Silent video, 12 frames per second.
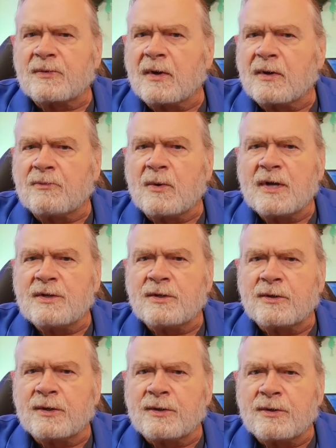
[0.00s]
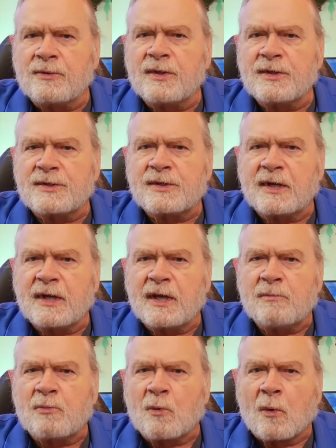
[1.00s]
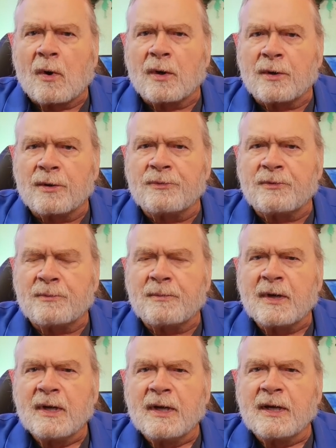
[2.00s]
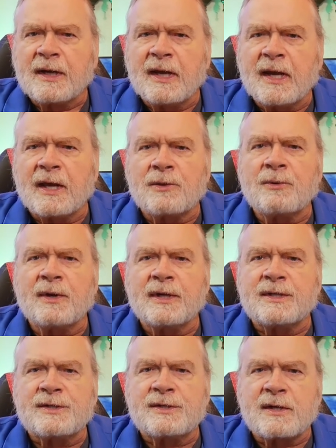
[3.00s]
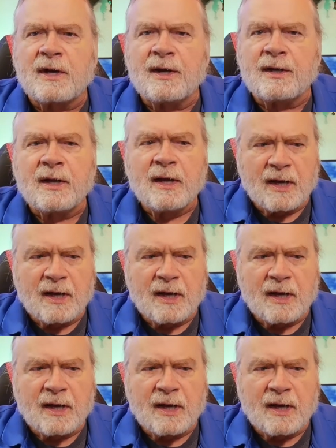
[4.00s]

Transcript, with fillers: of ways you can do this to keep water from gathering inside.